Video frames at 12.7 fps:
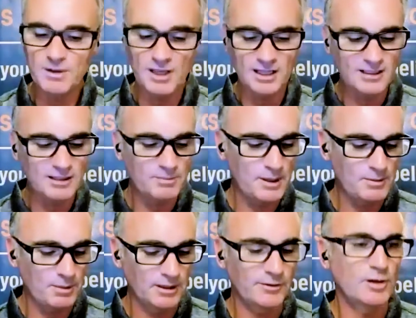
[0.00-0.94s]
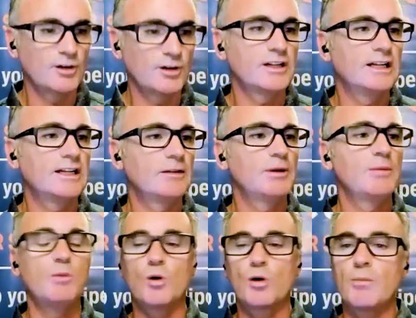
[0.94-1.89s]
I think people have heard a little bit
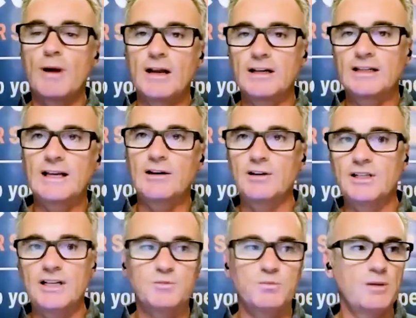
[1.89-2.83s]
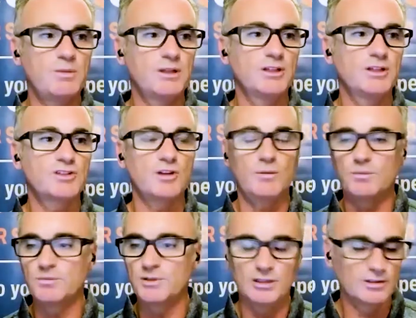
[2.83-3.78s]
more about it nowadays. Maybe there's
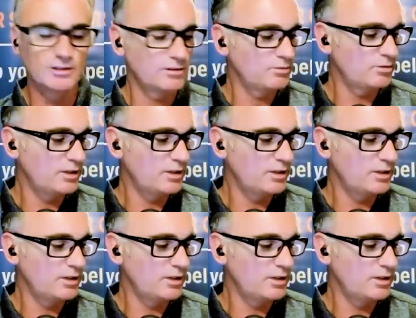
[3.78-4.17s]
some, you know,